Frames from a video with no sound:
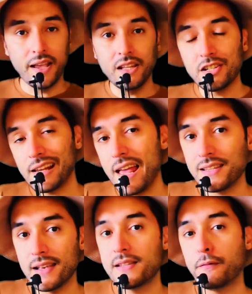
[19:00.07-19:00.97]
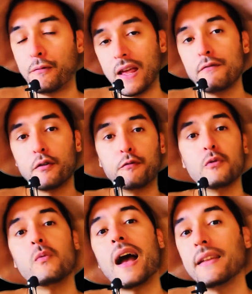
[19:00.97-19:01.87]
And each class has a
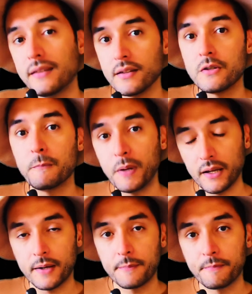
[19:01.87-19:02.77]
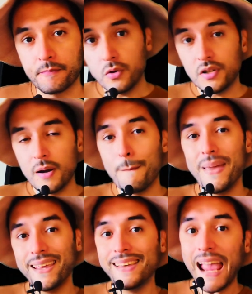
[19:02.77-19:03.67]
flavorful item to pick. Those are
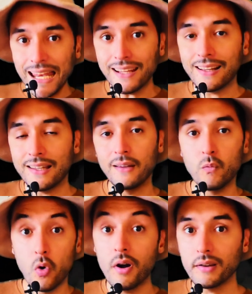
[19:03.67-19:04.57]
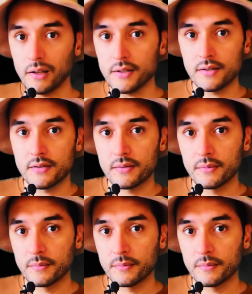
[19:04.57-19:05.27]
mechanically worthless,